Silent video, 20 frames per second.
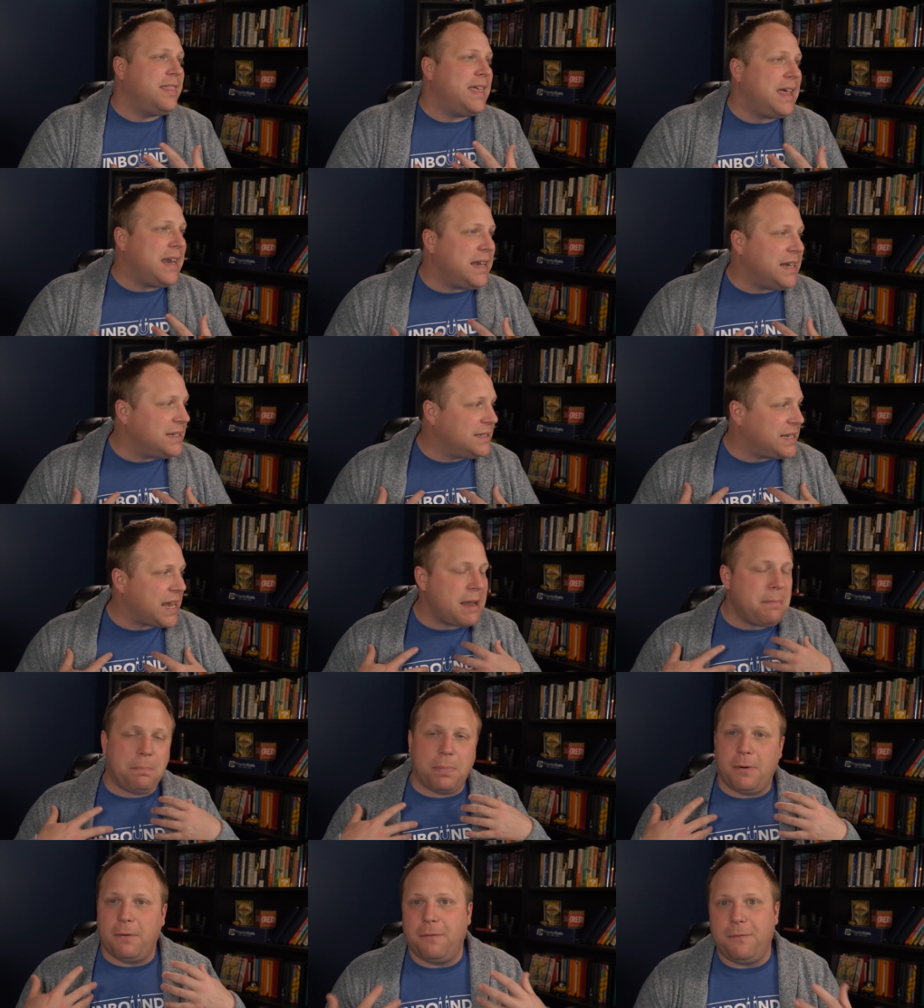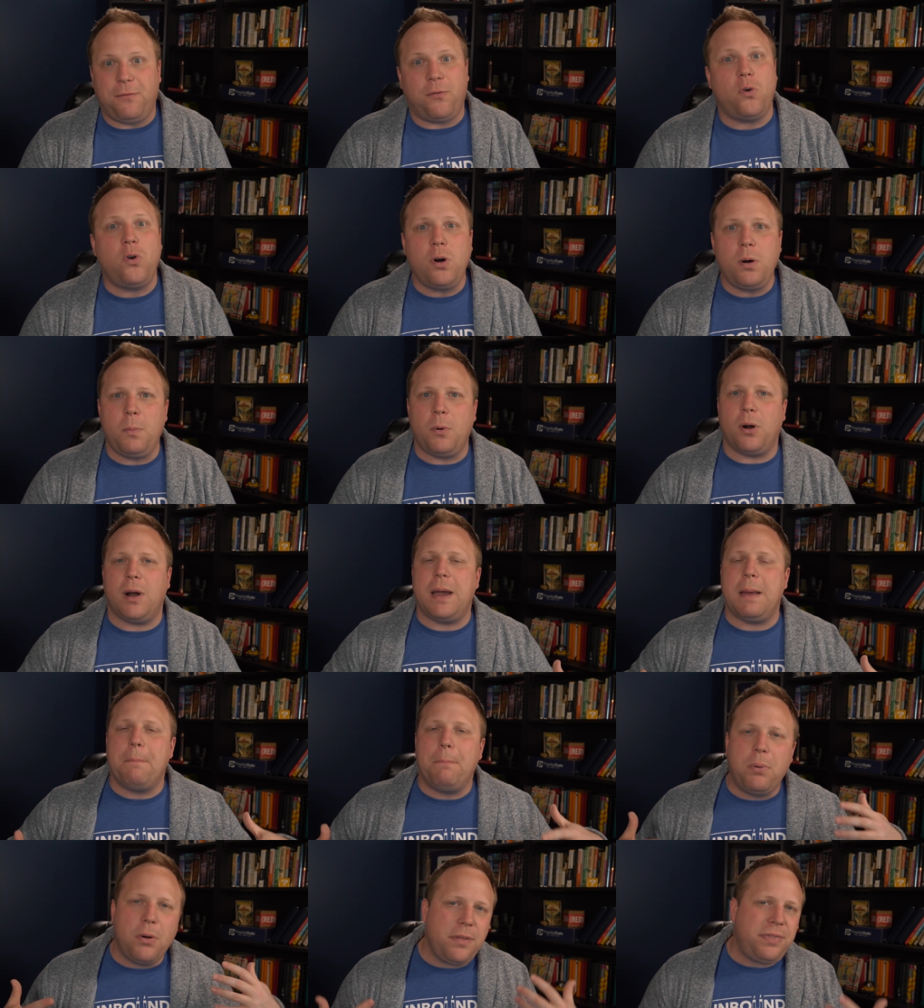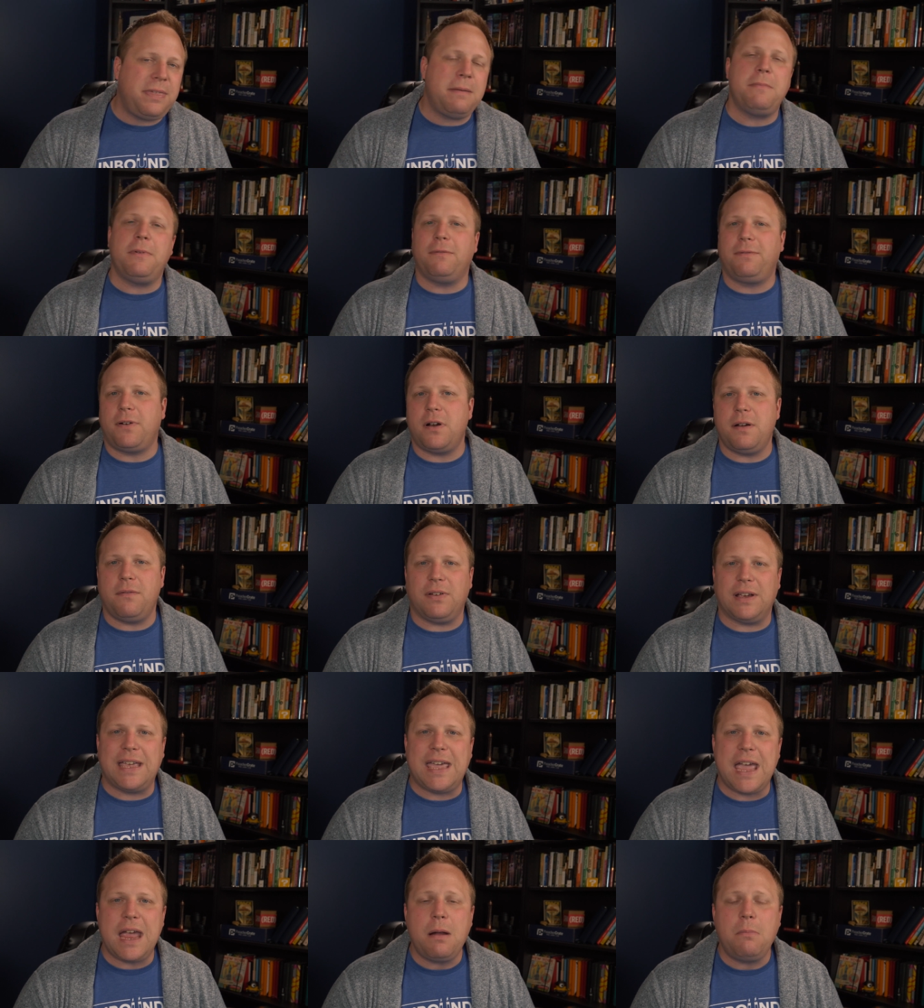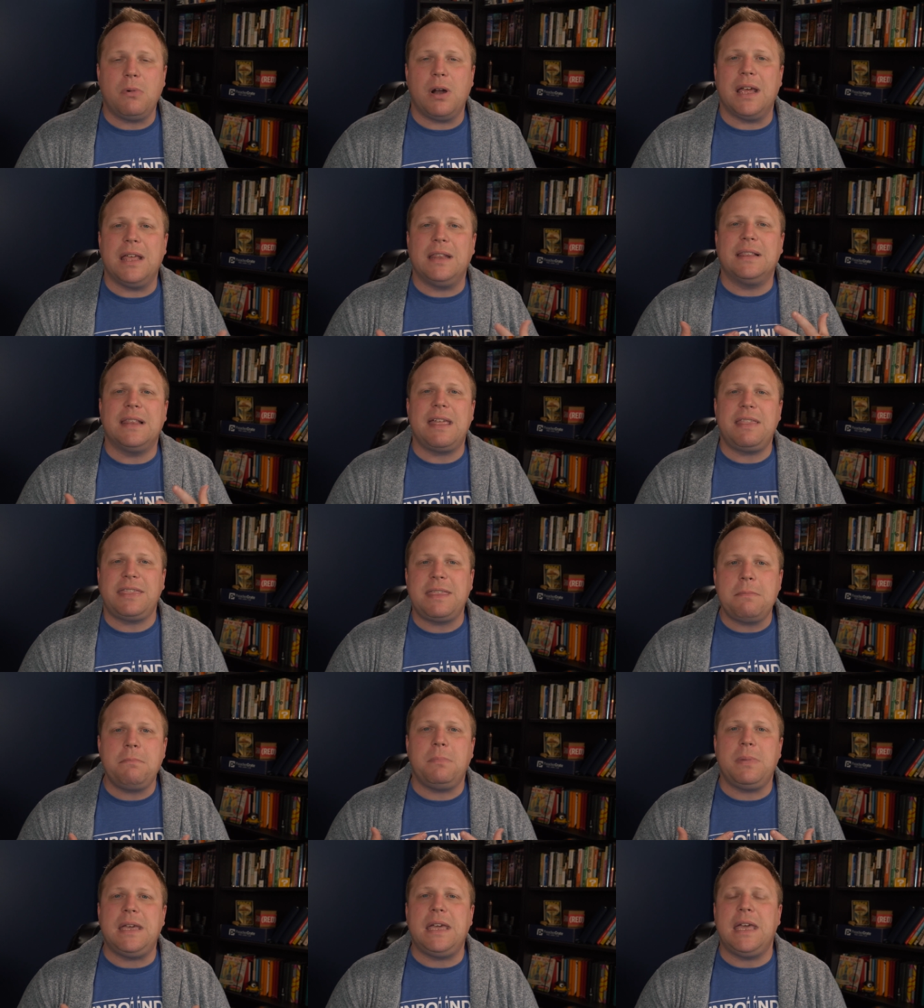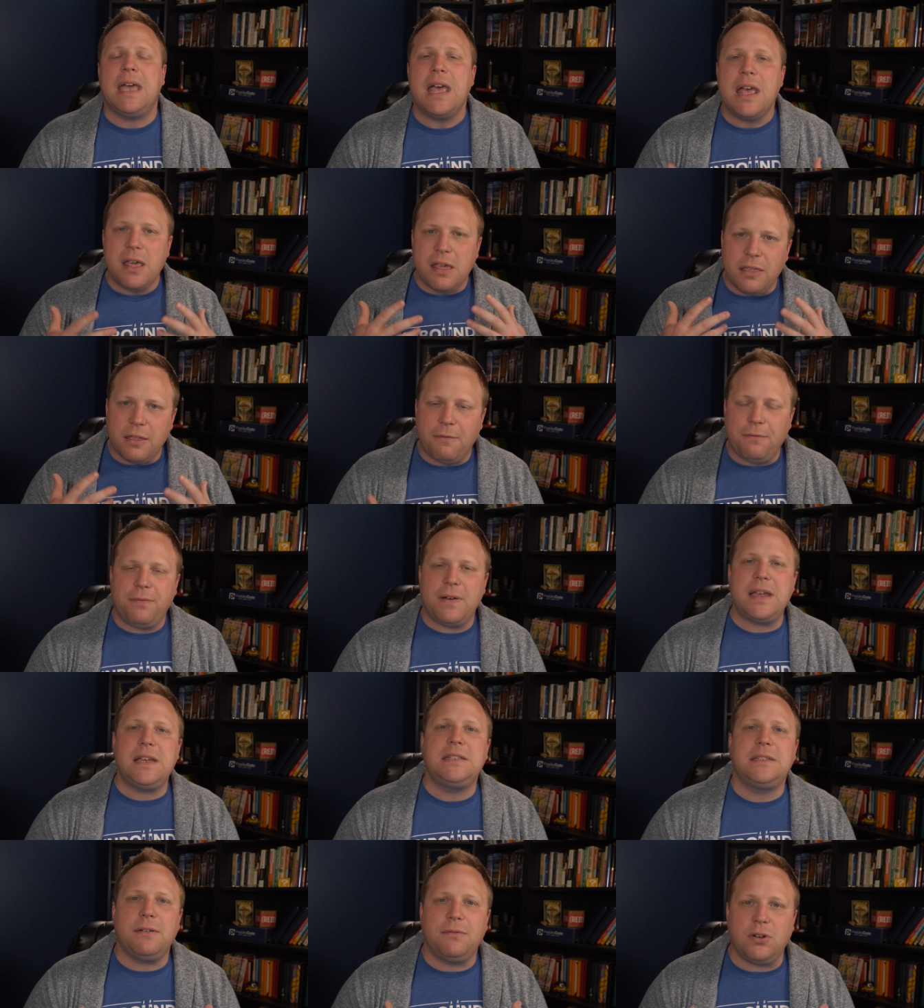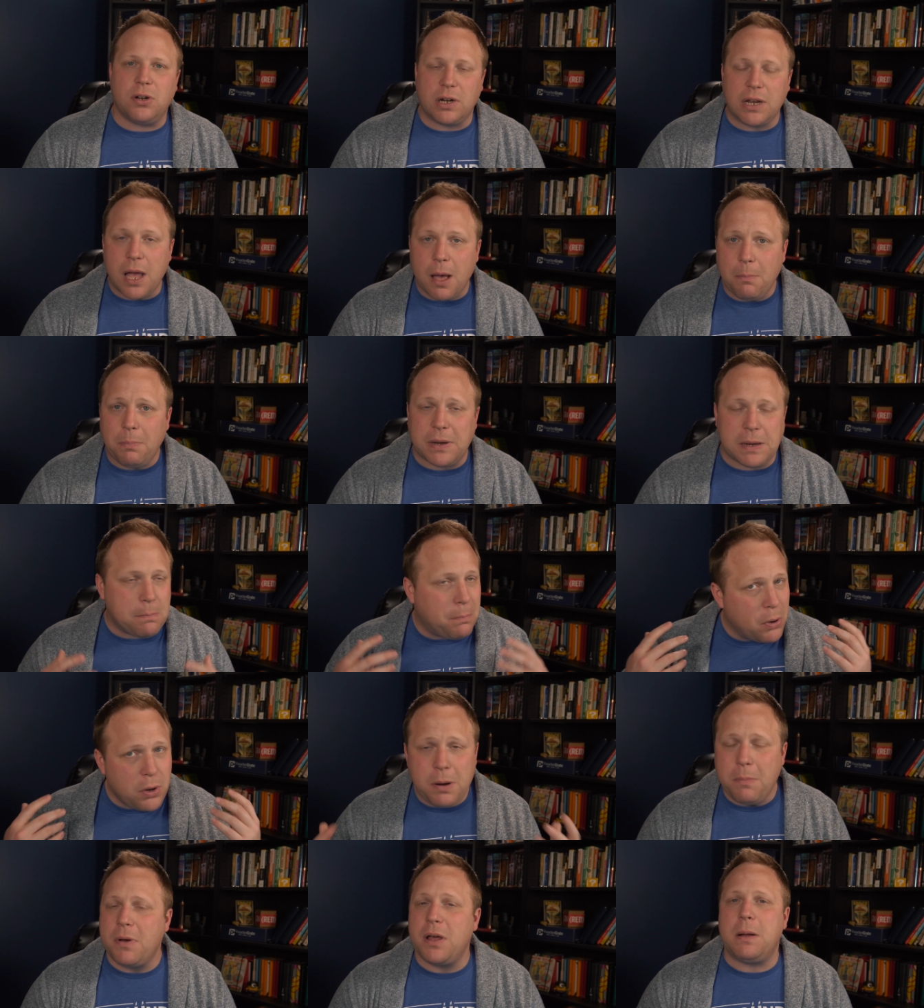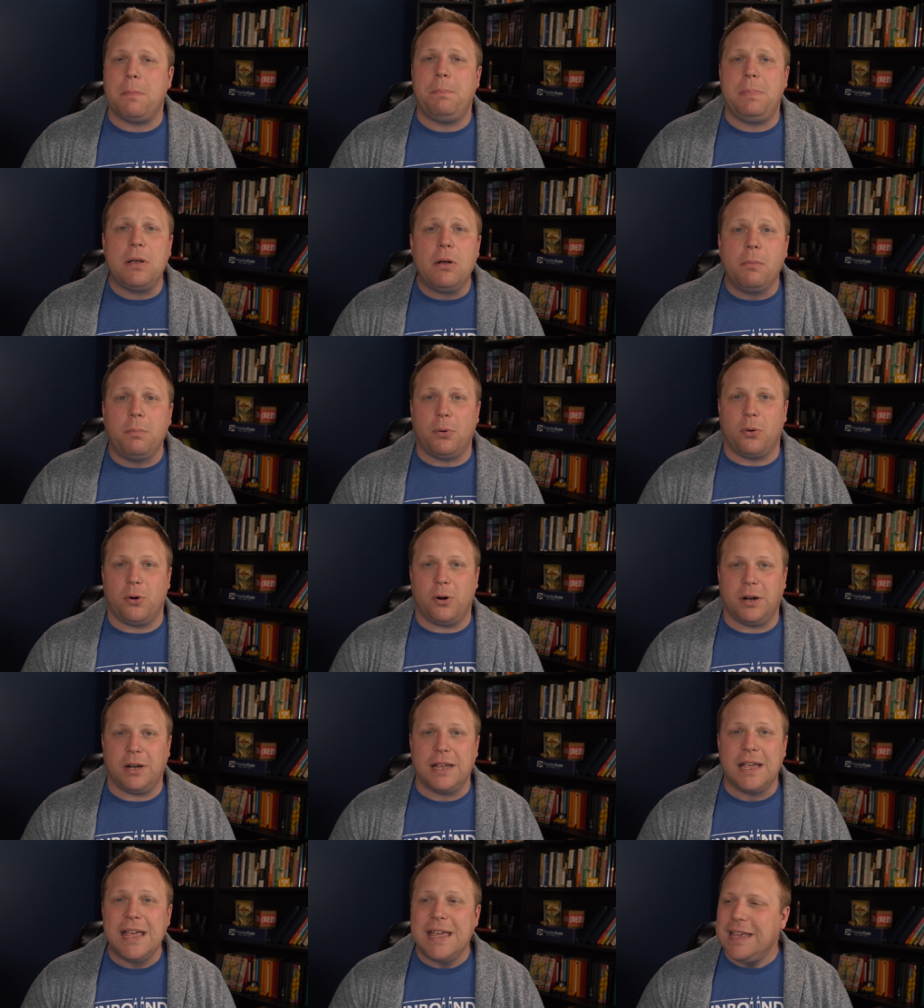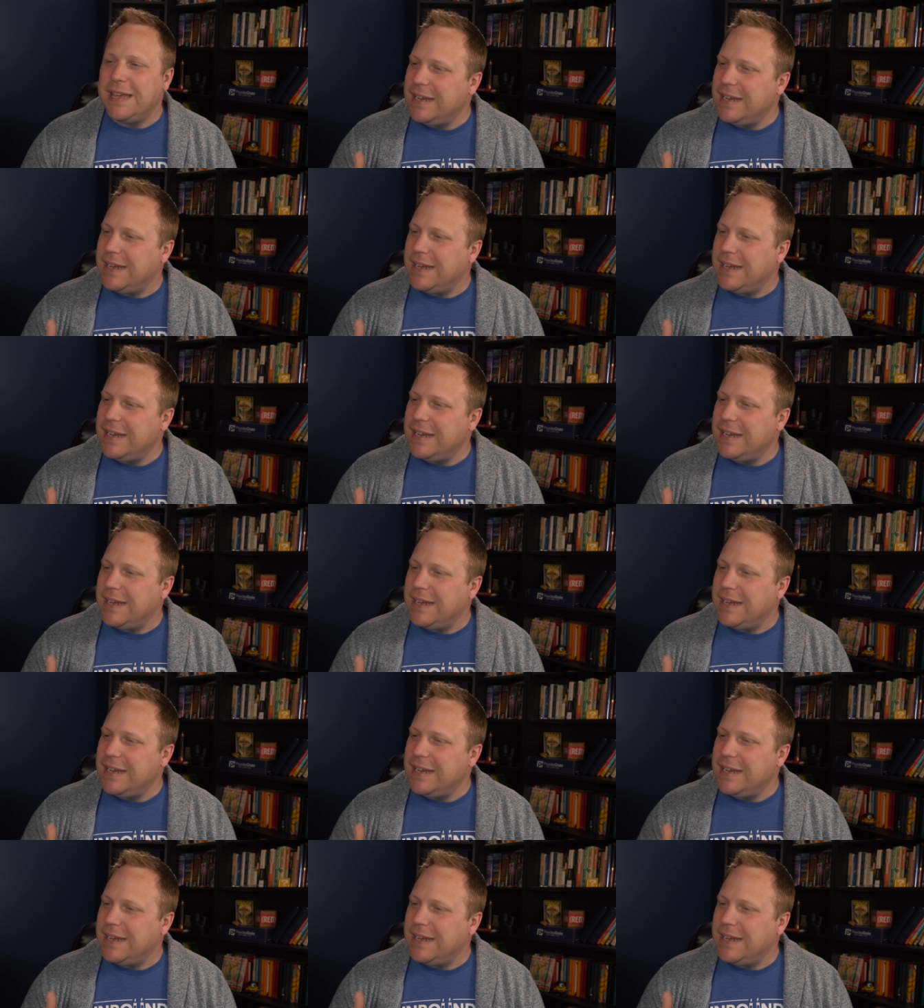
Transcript: that is a performer and put them in front of a camera and let them be the face of your company. Put them on a billboard.